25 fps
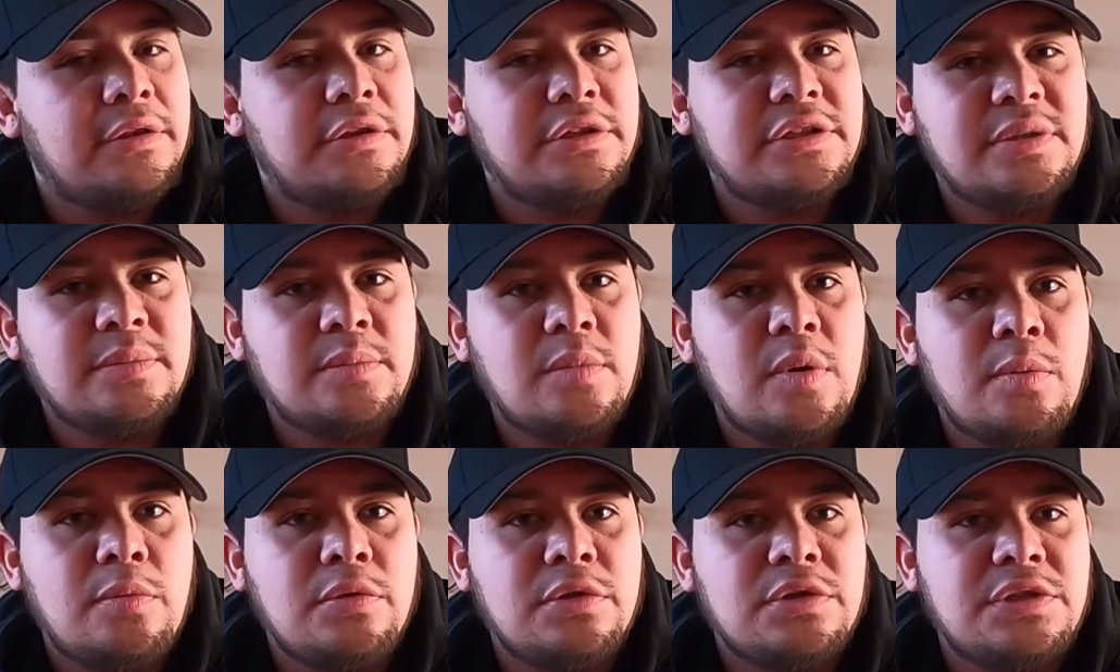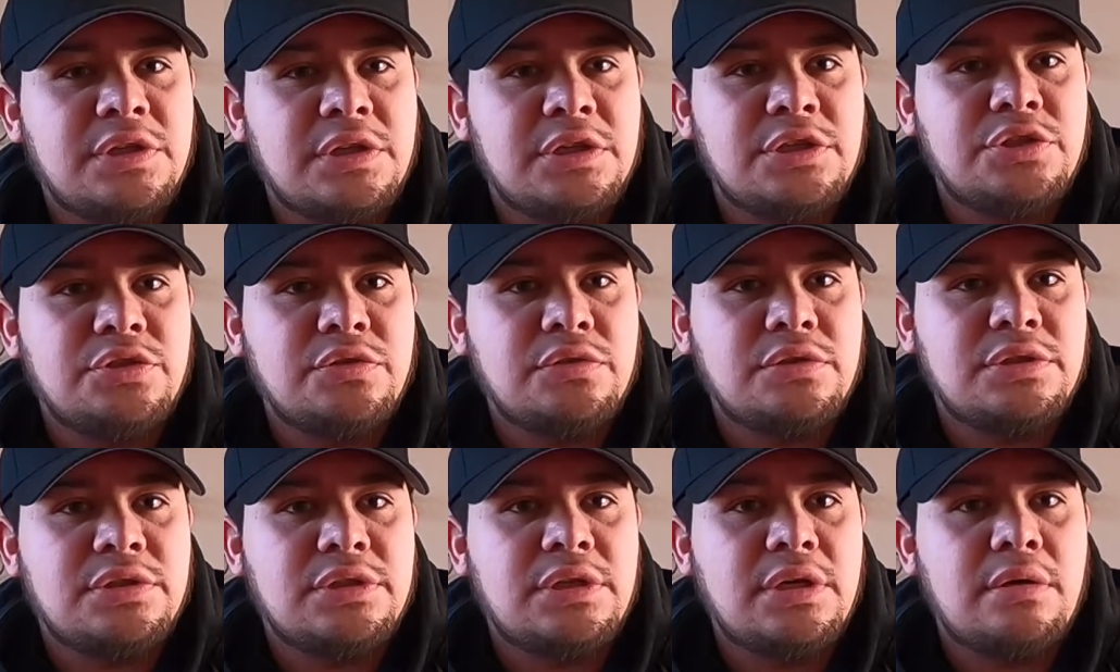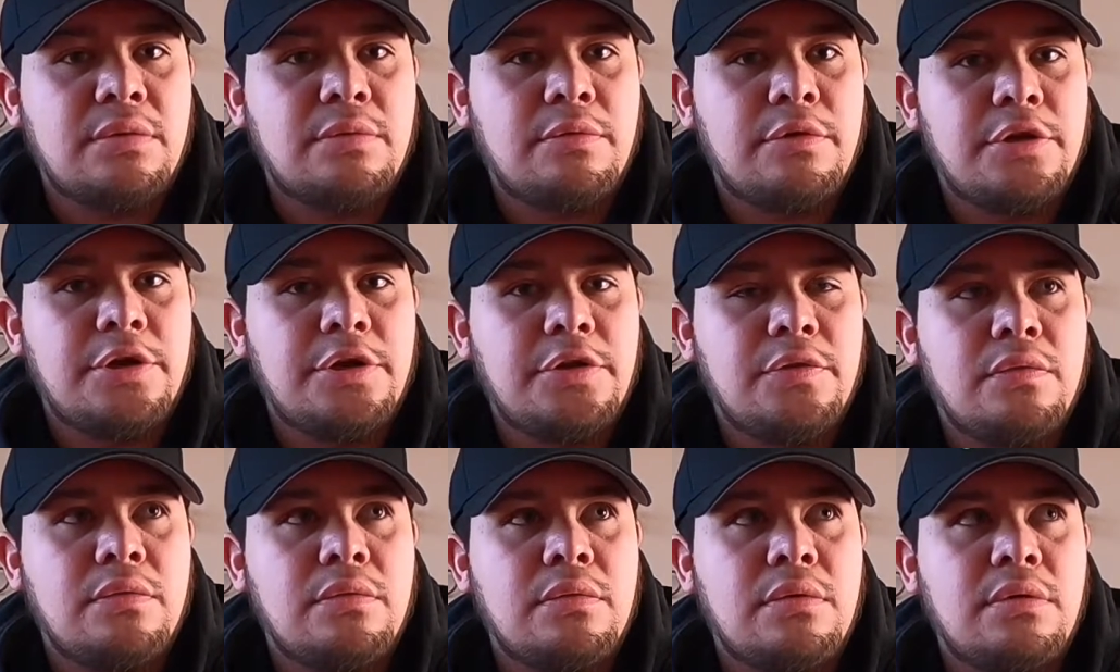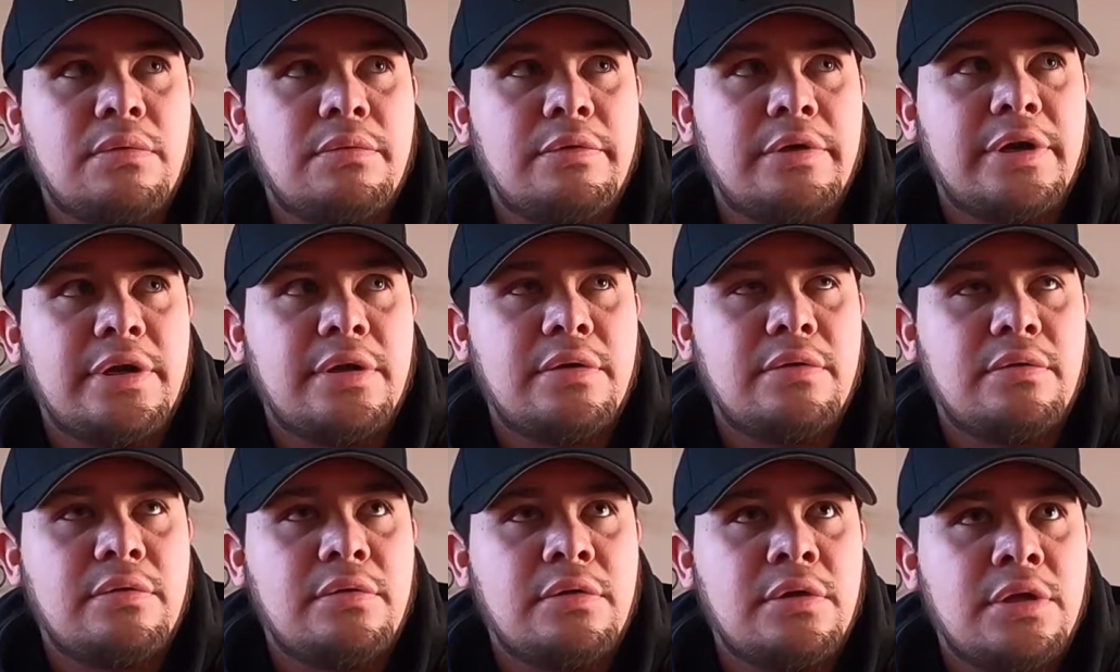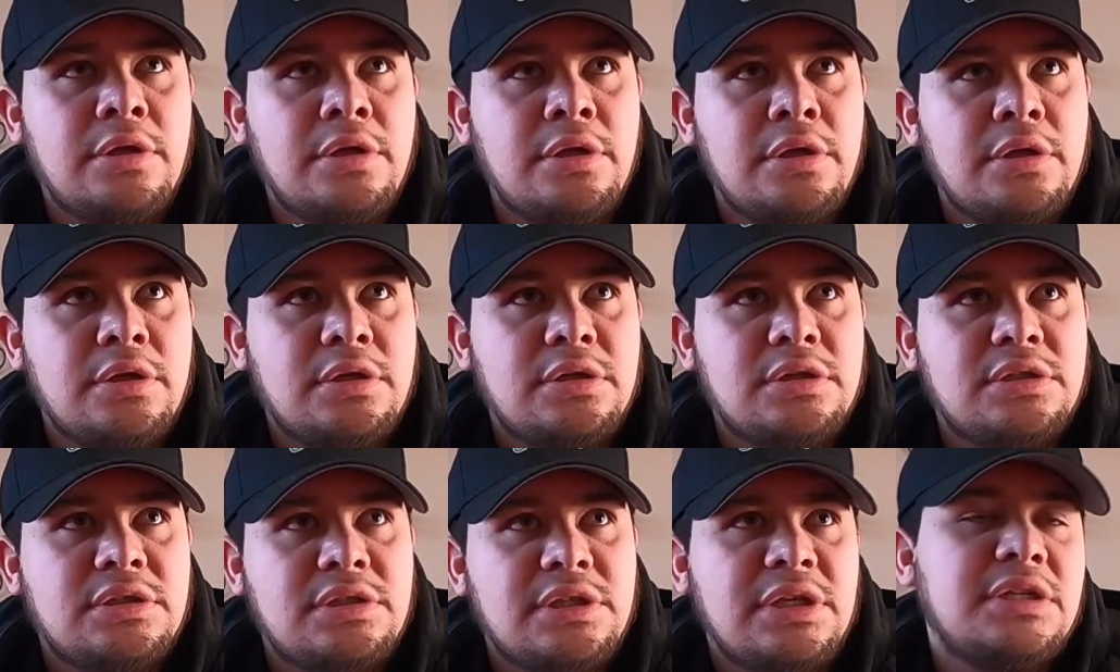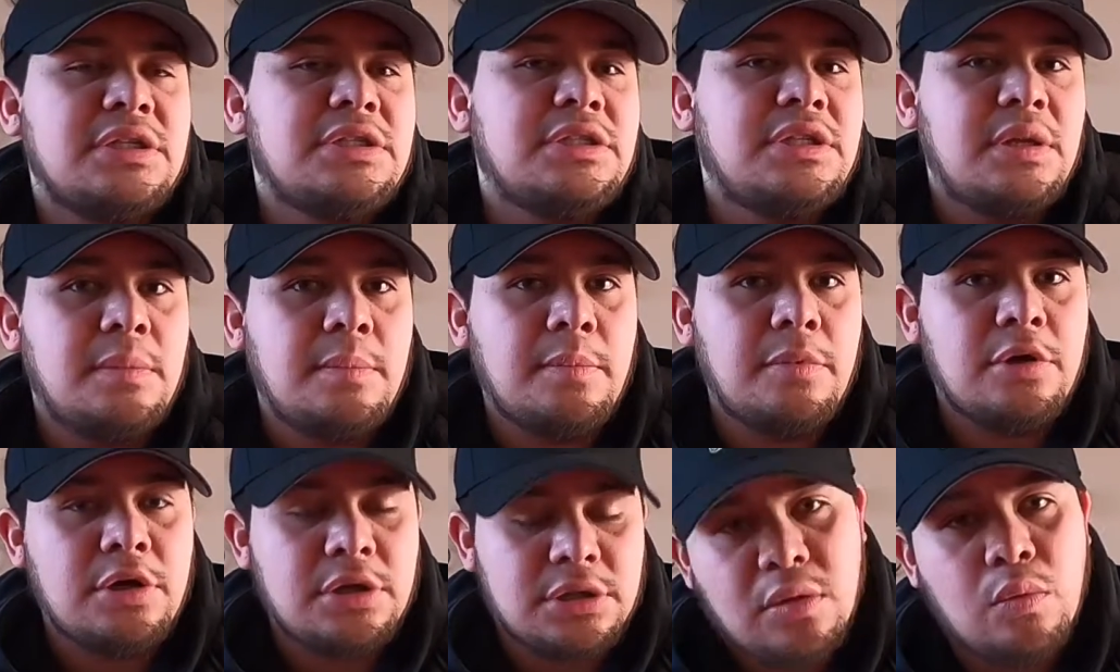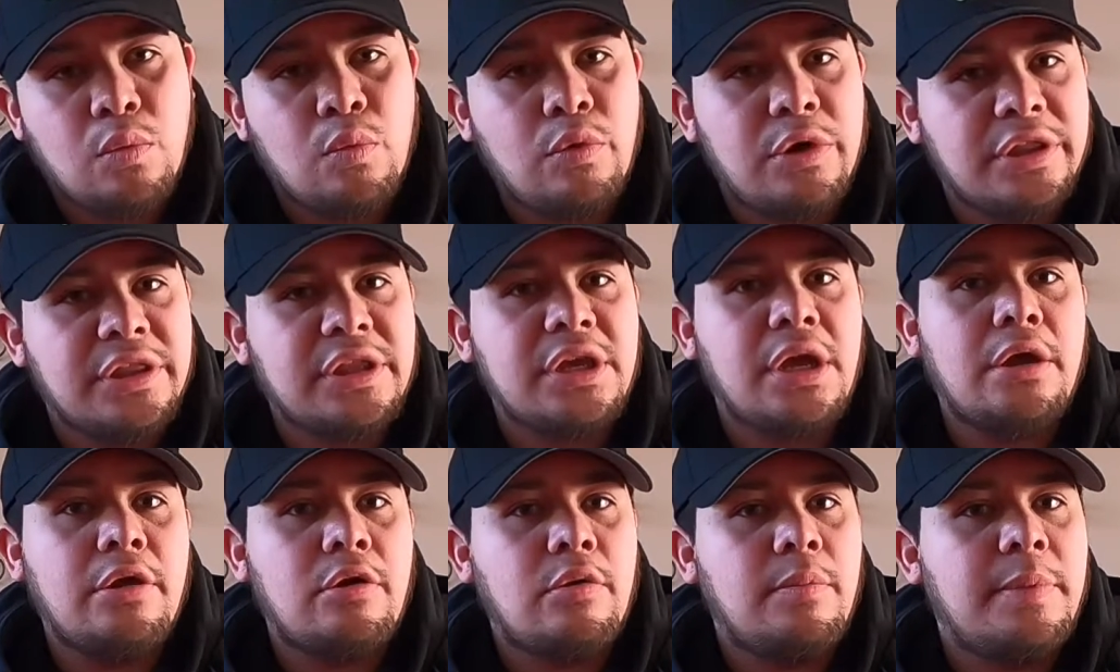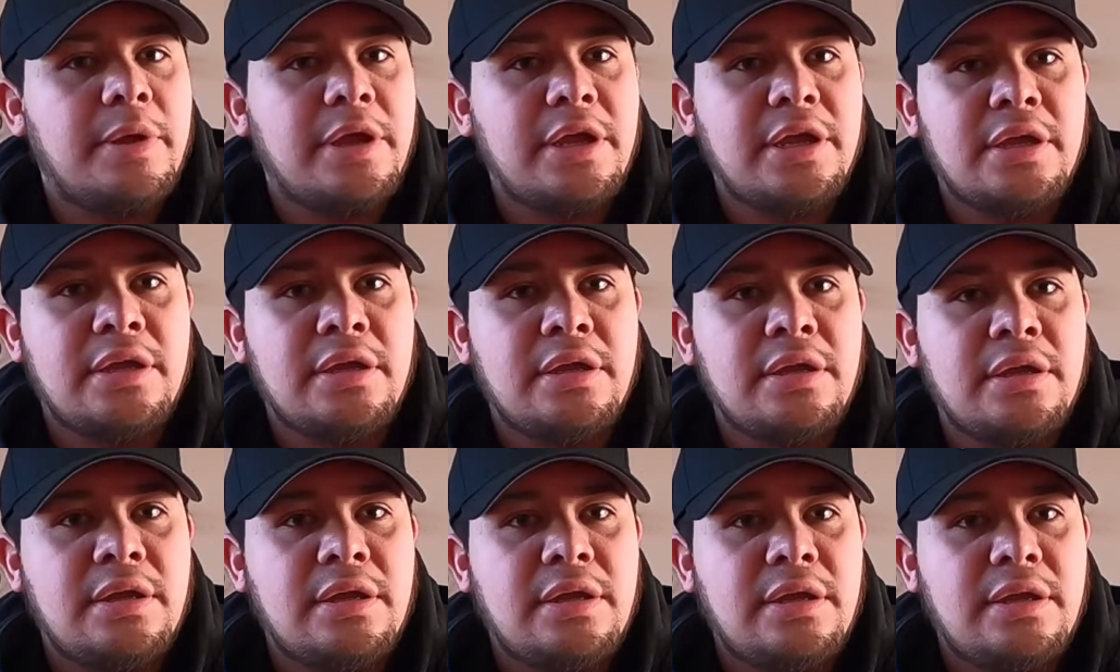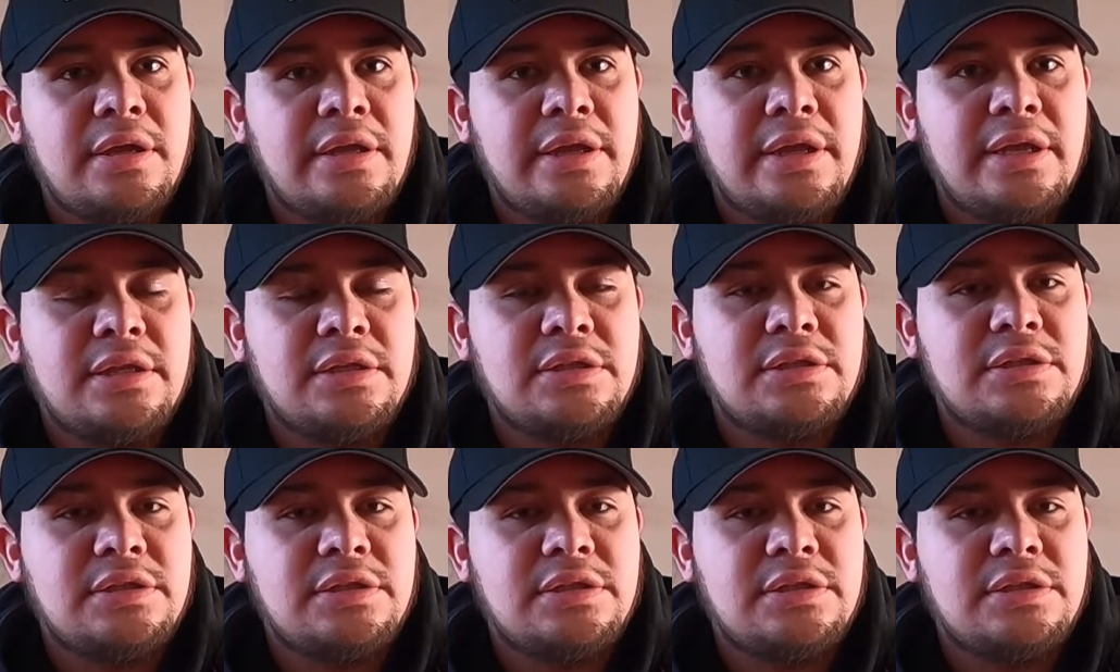the T-Mobile Essentials is gonna run you around $60 with autopay and